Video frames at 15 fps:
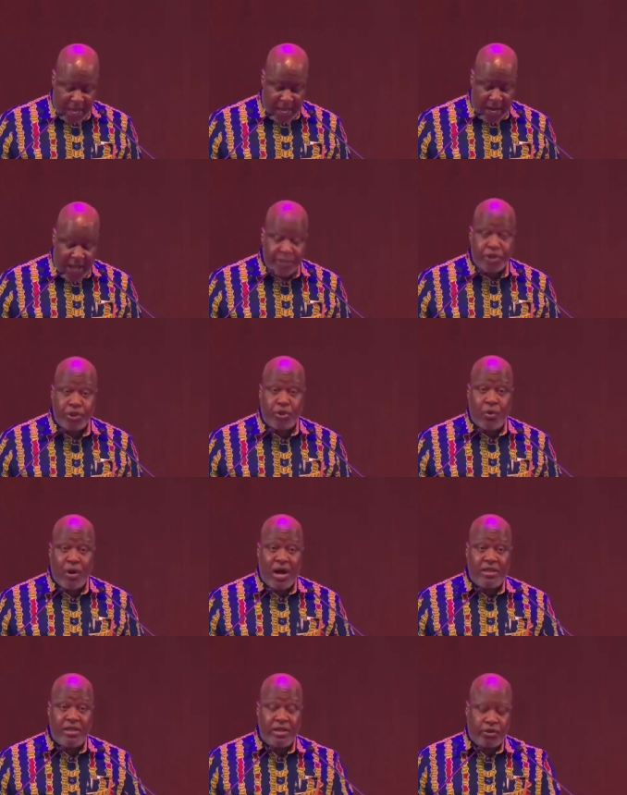and as you go
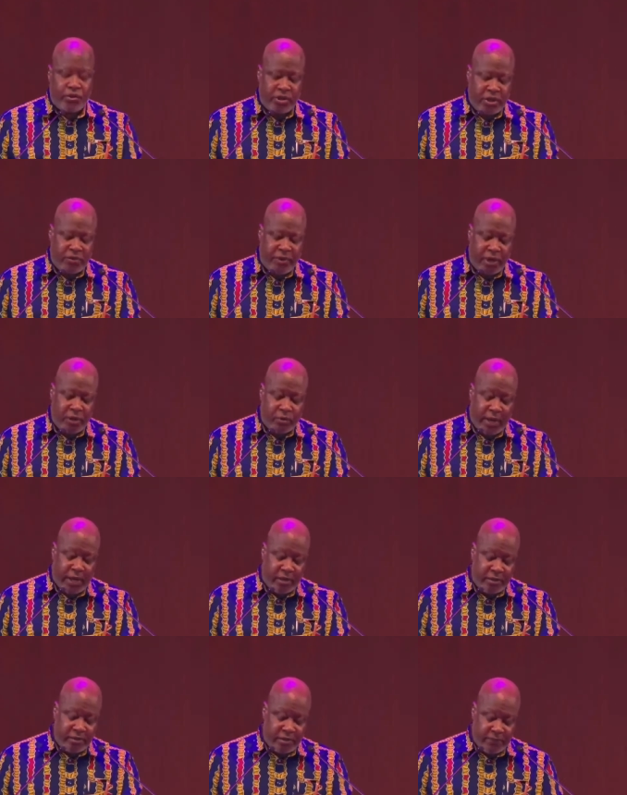out there into the real
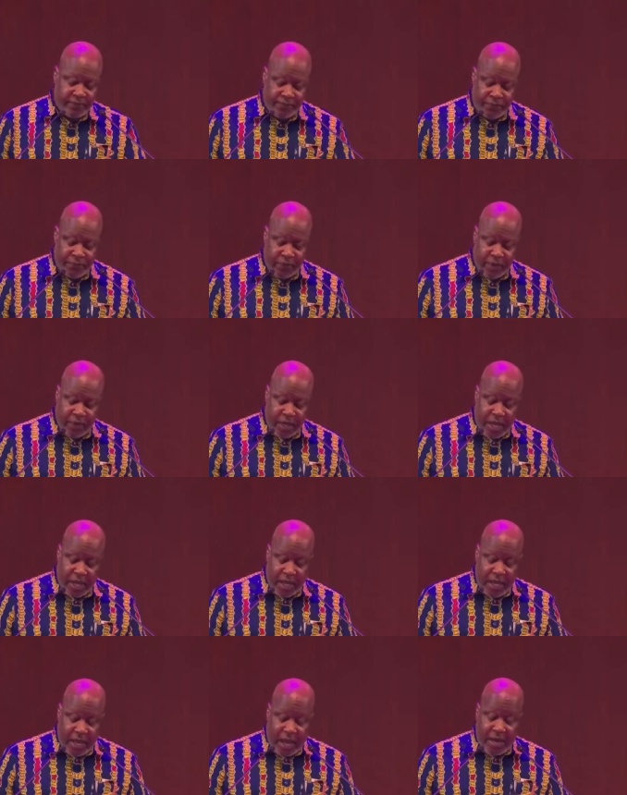world,
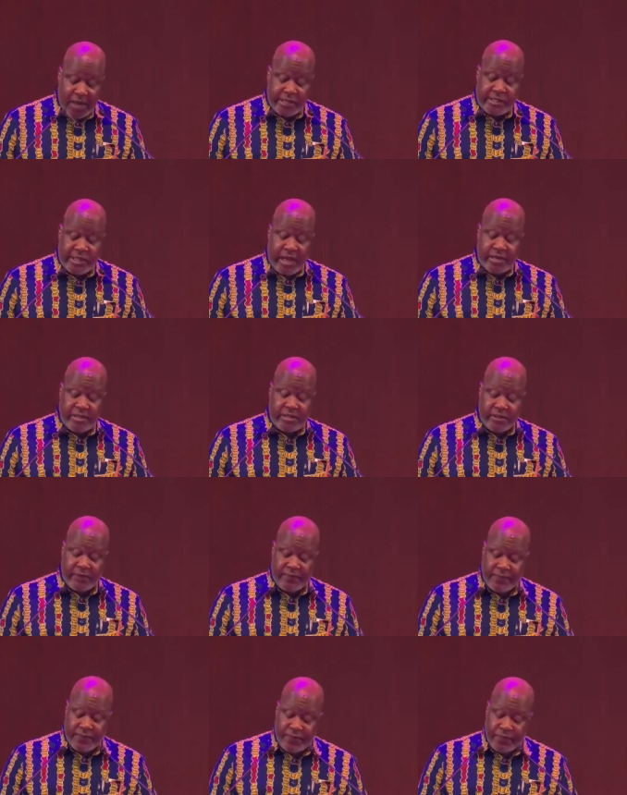understand
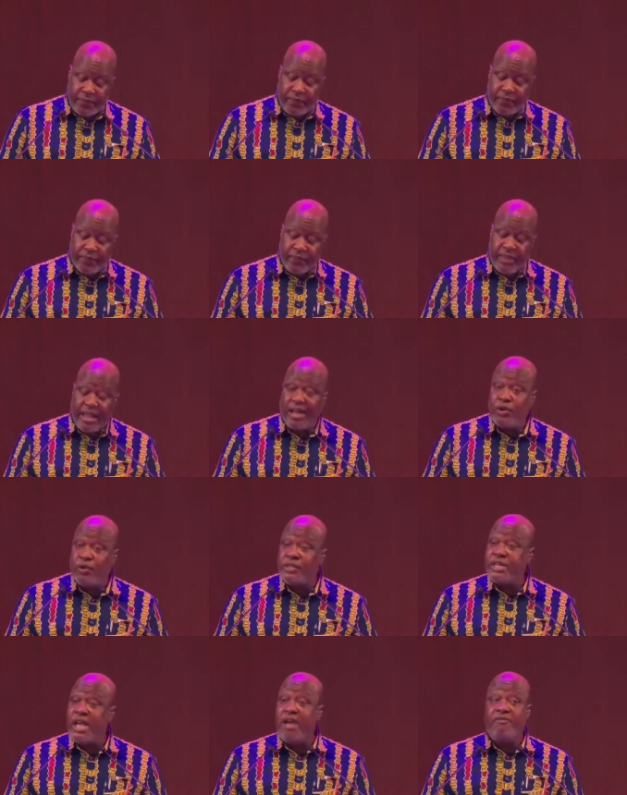that
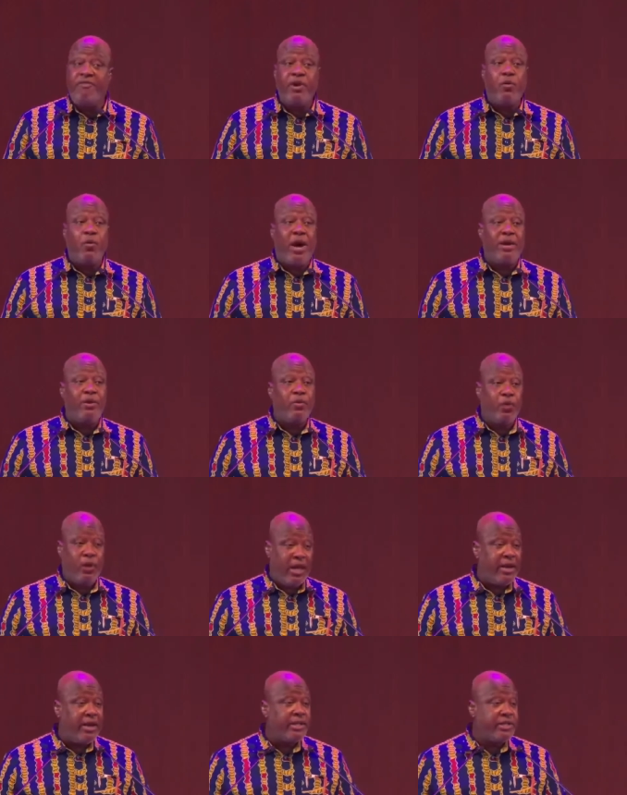not everyone
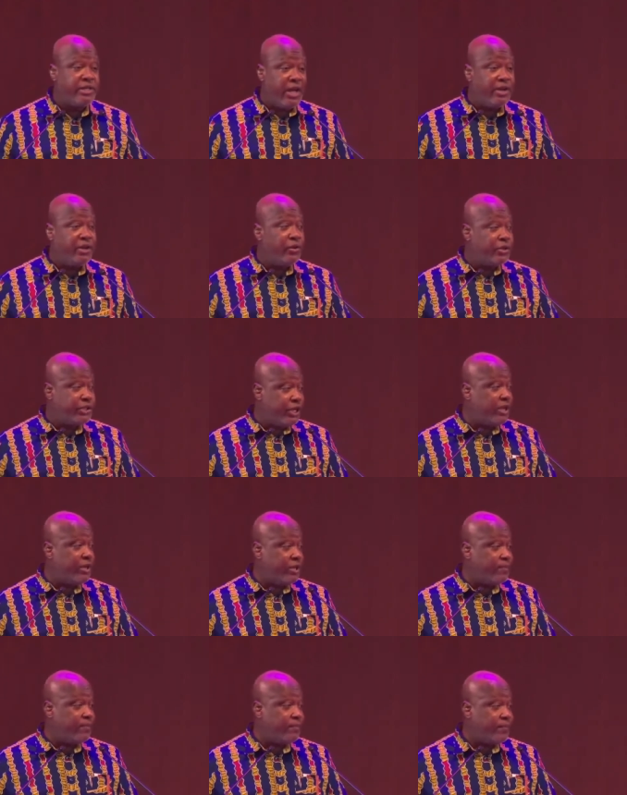will understand your
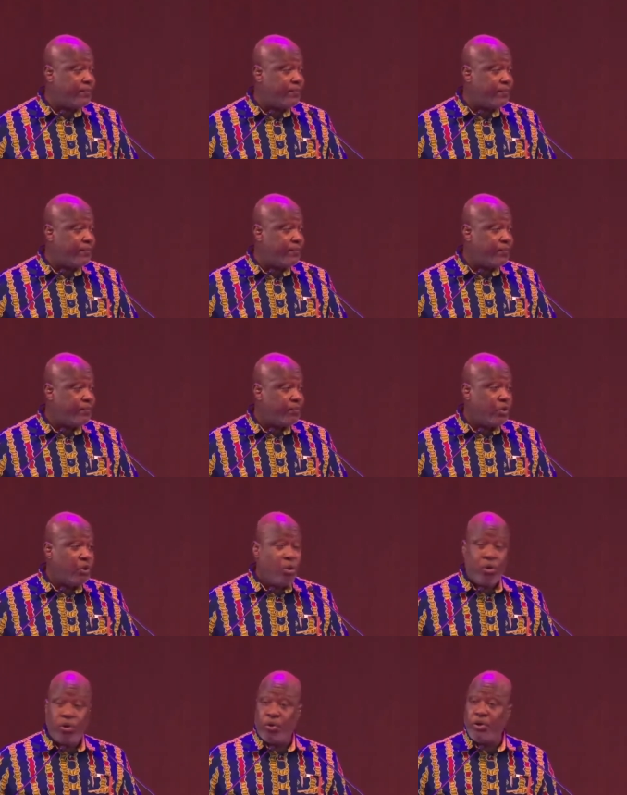journey.
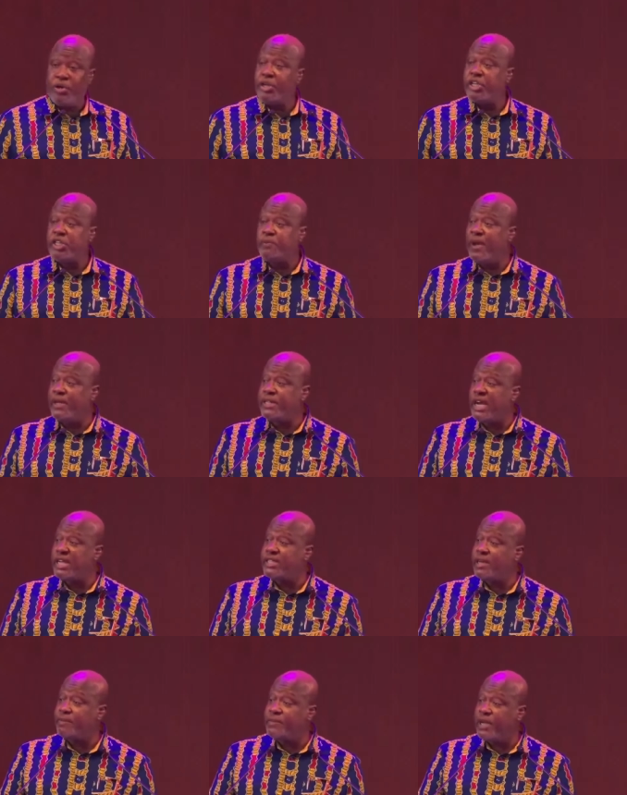Don't expect
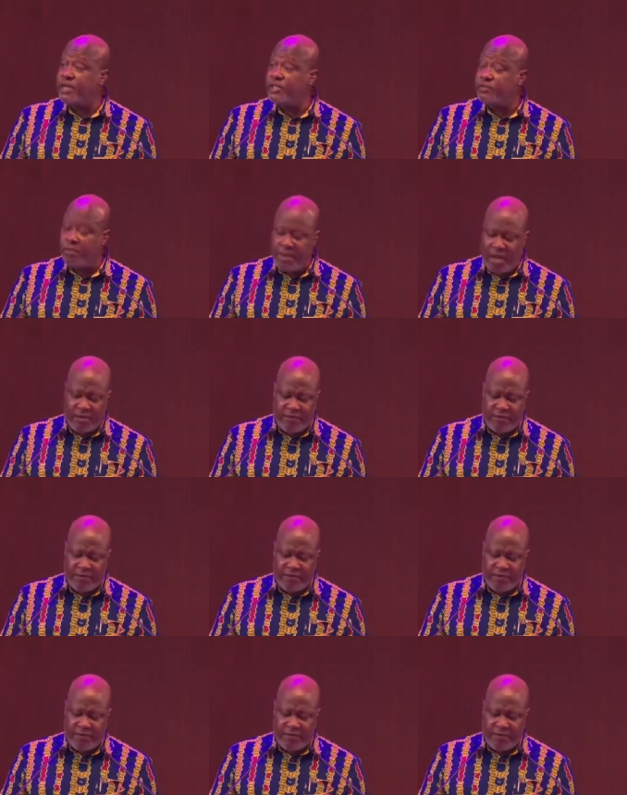acceptance from